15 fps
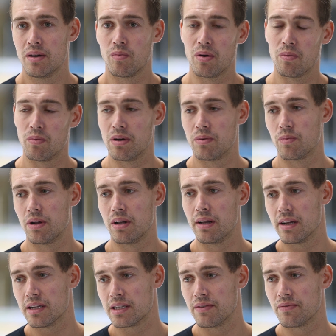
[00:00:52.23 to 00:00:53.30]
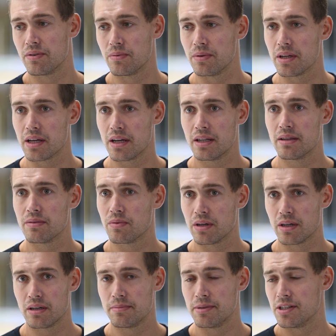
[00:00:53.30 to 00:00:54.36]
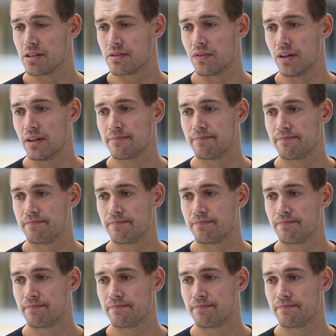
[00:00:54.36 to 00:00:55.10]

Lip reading: one win, one loss every weekend, we're going to be just fine.